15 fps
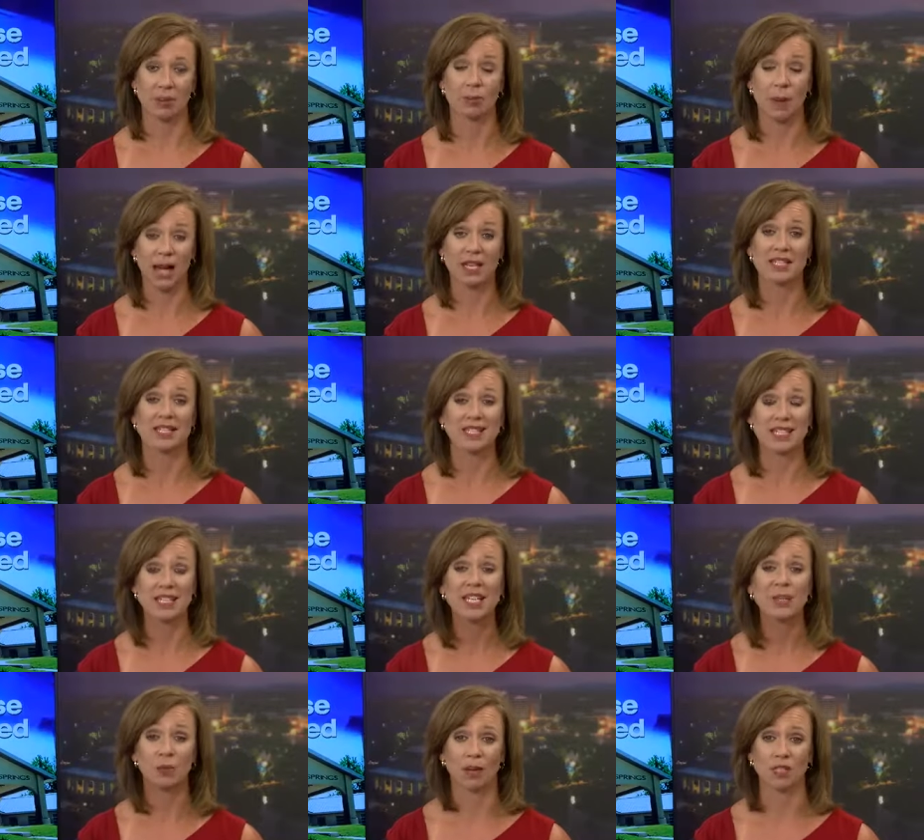Madison
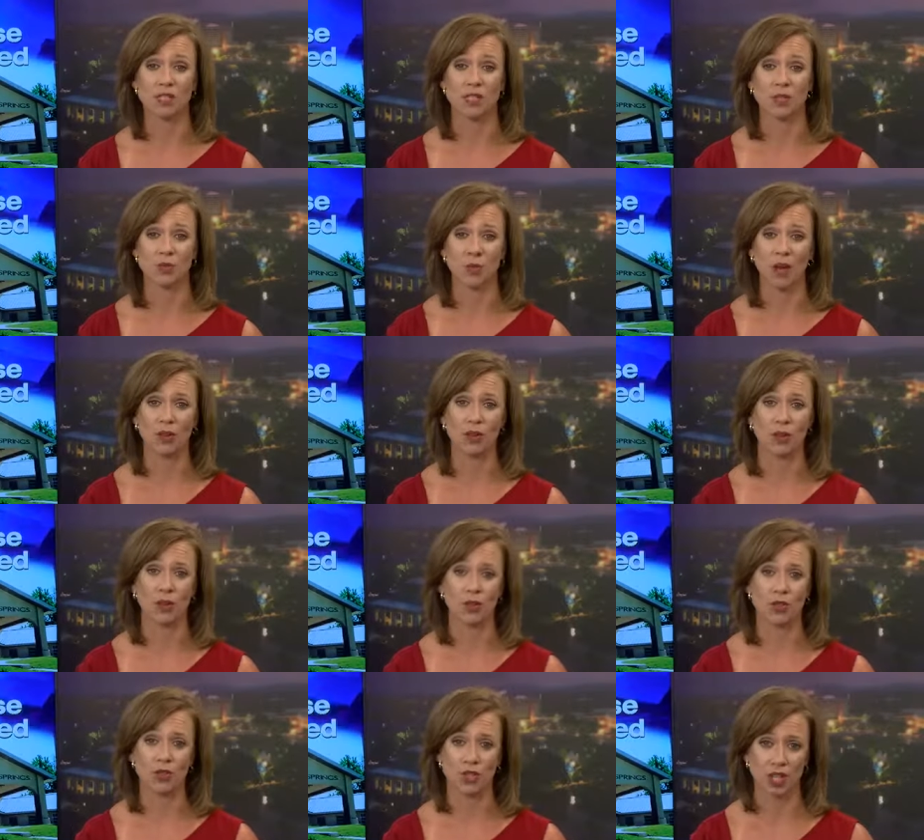City residents rather
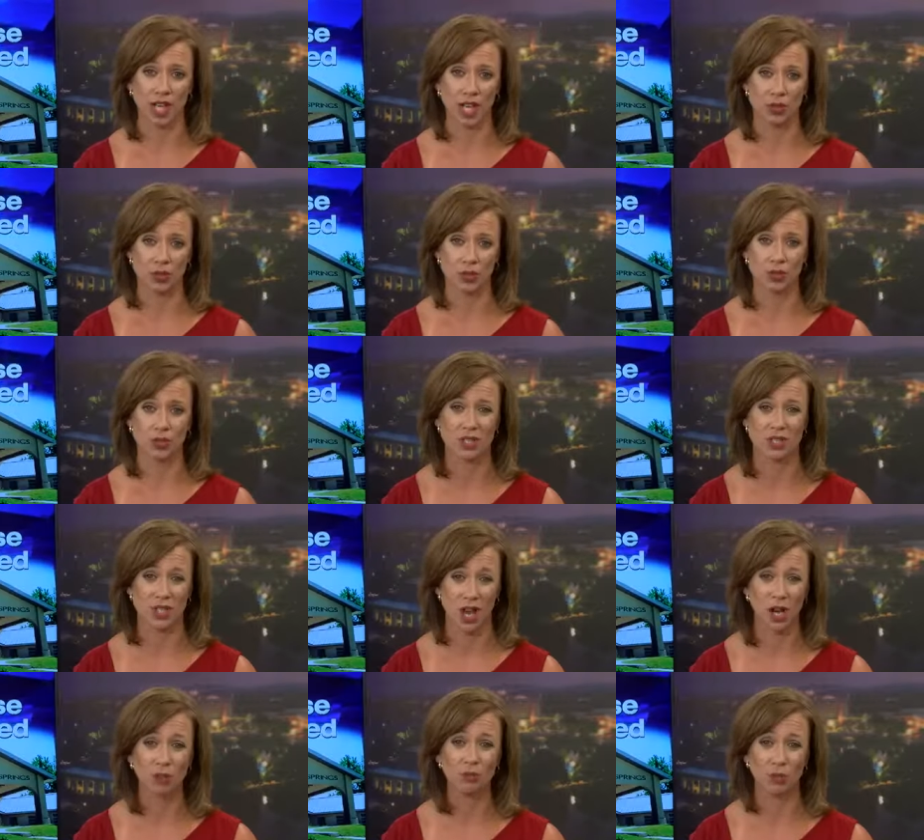urged the council to
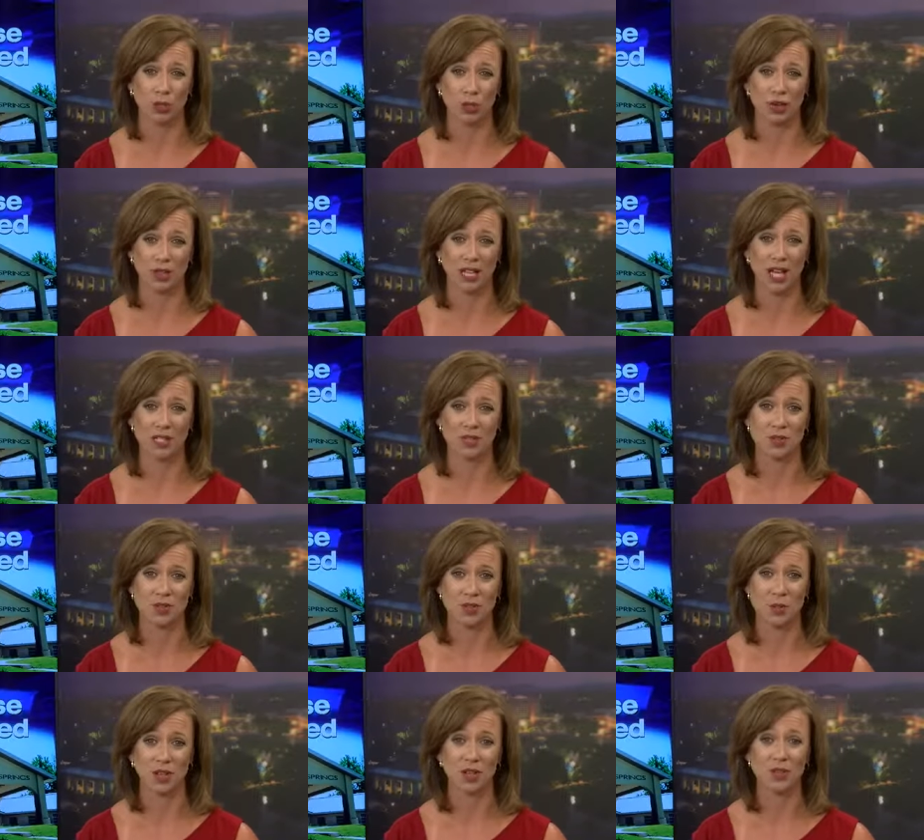not renew the license
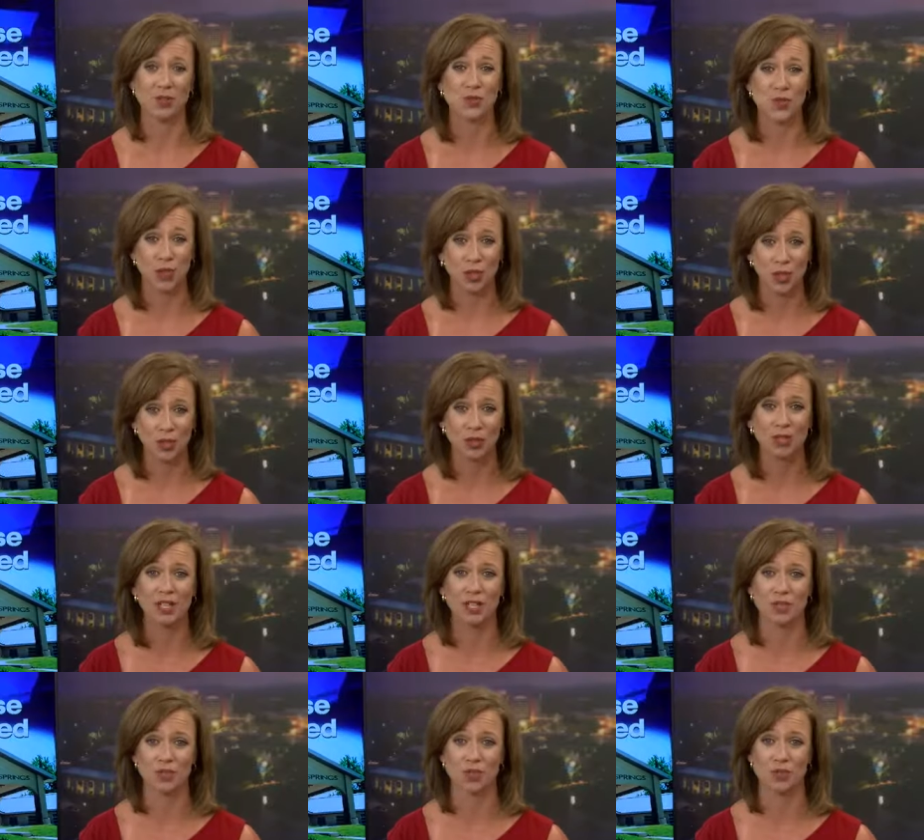because of security
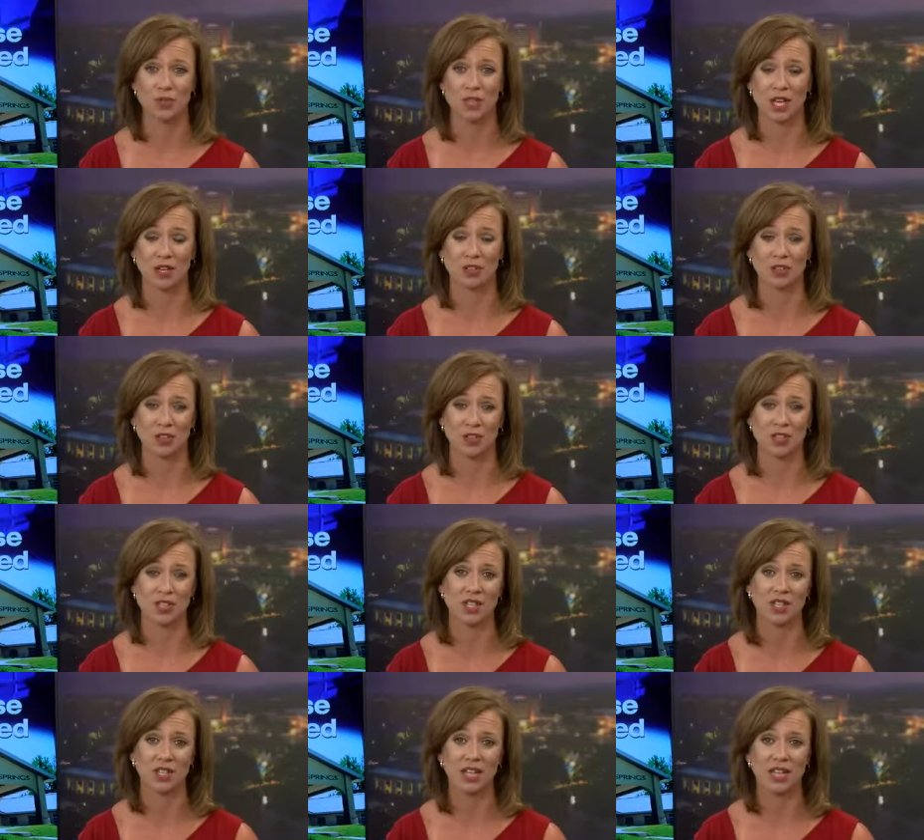issues there at the
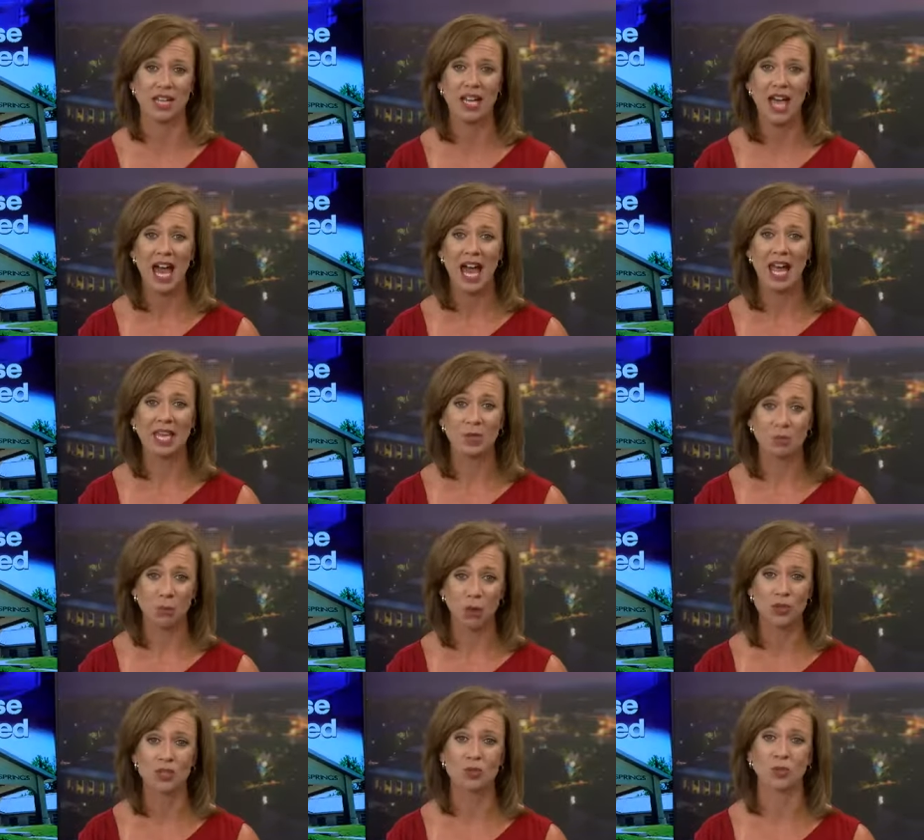facility and
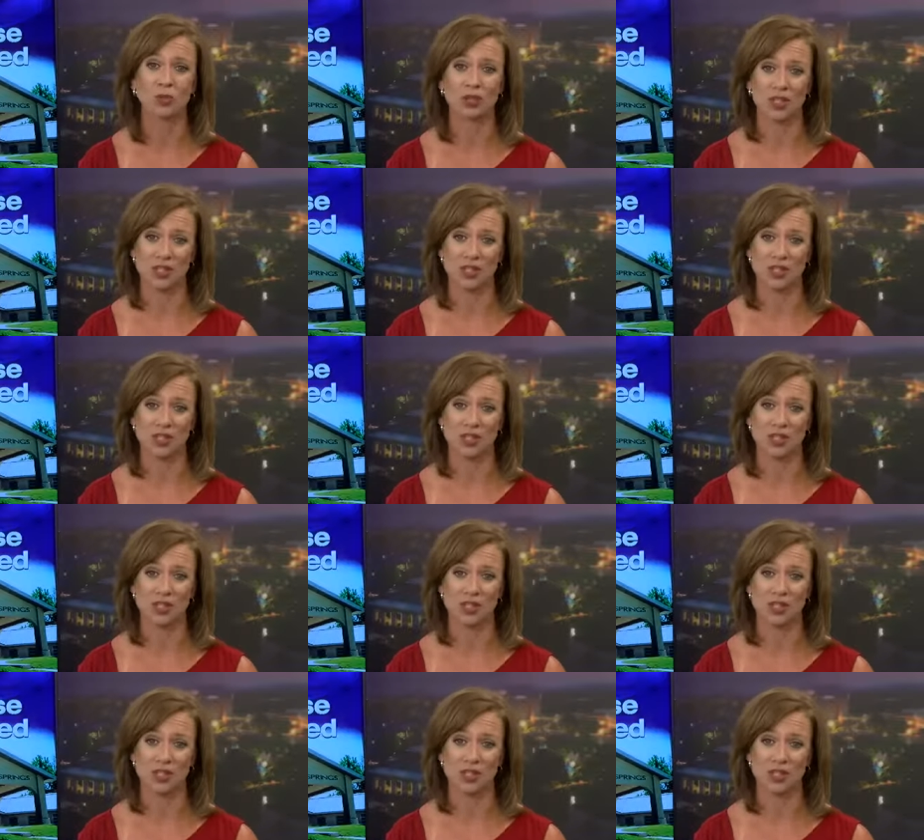multiple